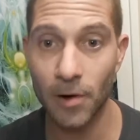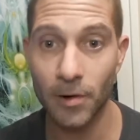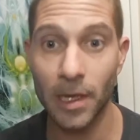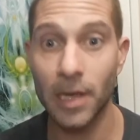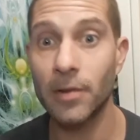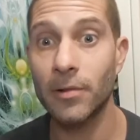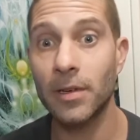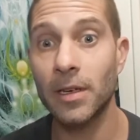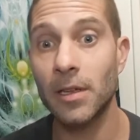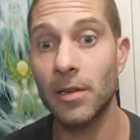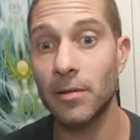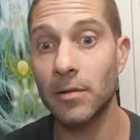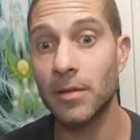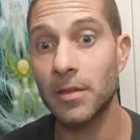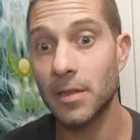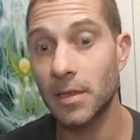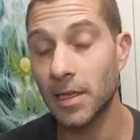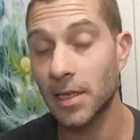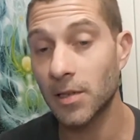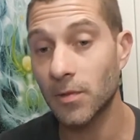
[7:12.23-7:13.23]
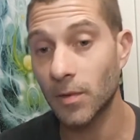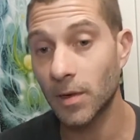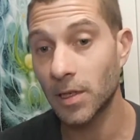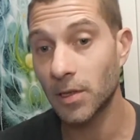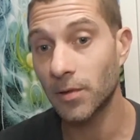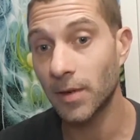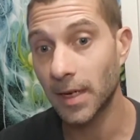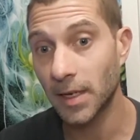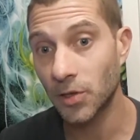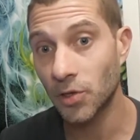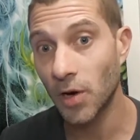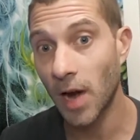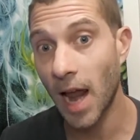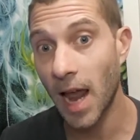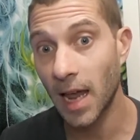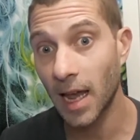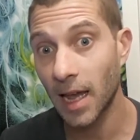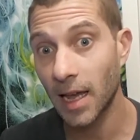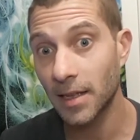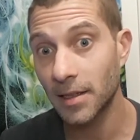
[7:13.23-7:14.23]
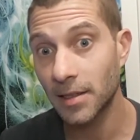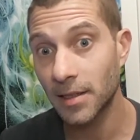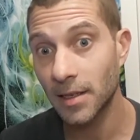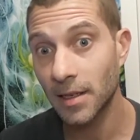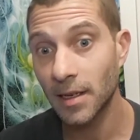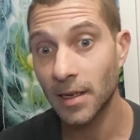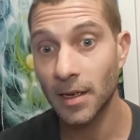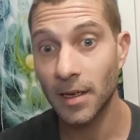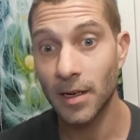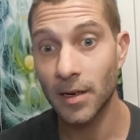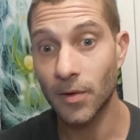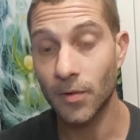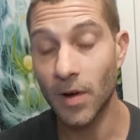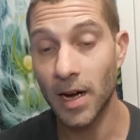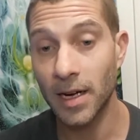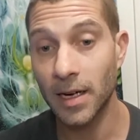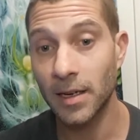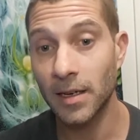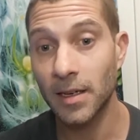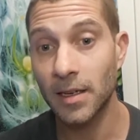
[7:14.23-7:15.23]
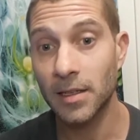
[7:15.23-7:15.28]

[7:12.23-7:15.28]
you would use this when doing triads, right?